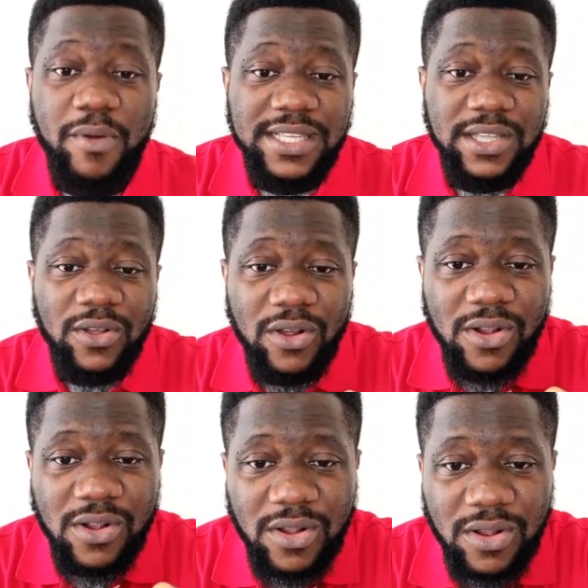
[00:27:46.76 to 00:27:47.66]
But
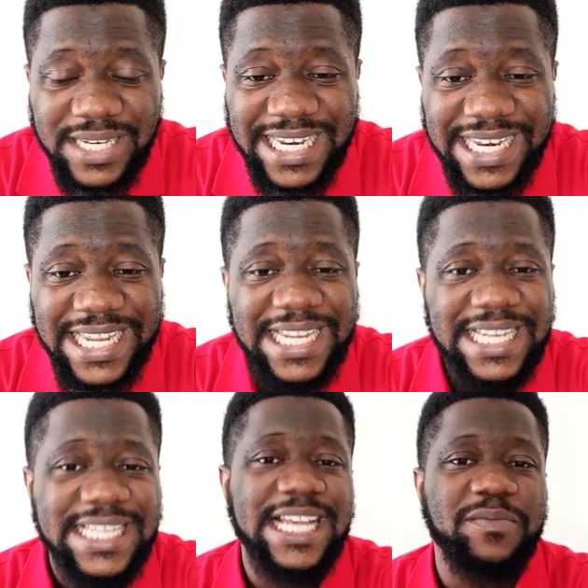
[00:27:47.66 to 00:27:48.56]
all the
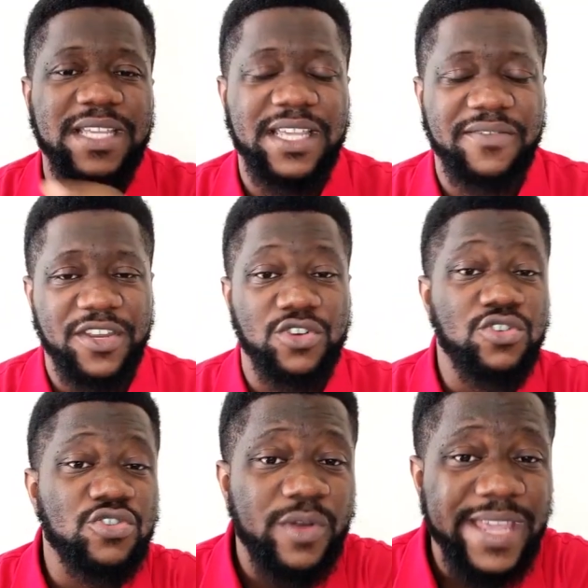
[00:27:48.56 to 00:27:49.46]
leadings he has been
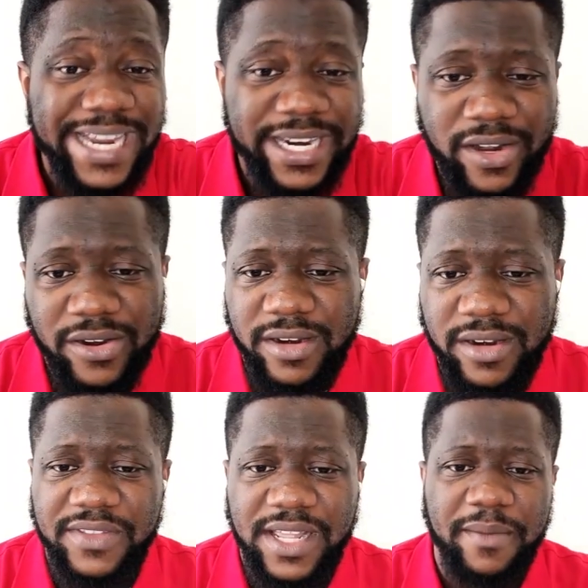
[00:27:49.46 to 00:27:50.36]
giving you, you ignored
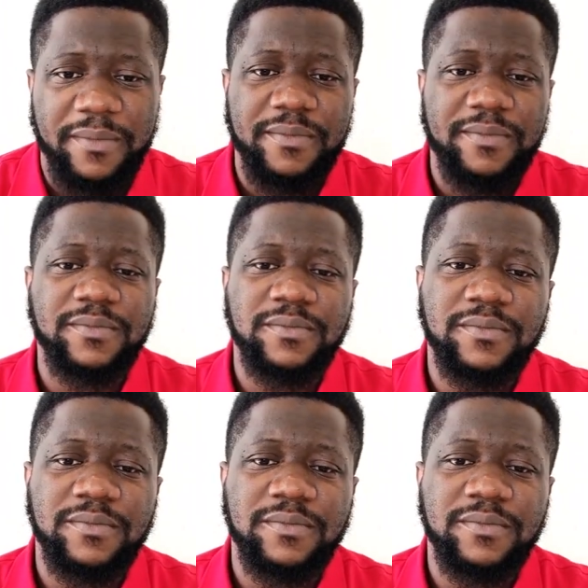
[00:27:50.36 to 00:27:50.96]
all of them.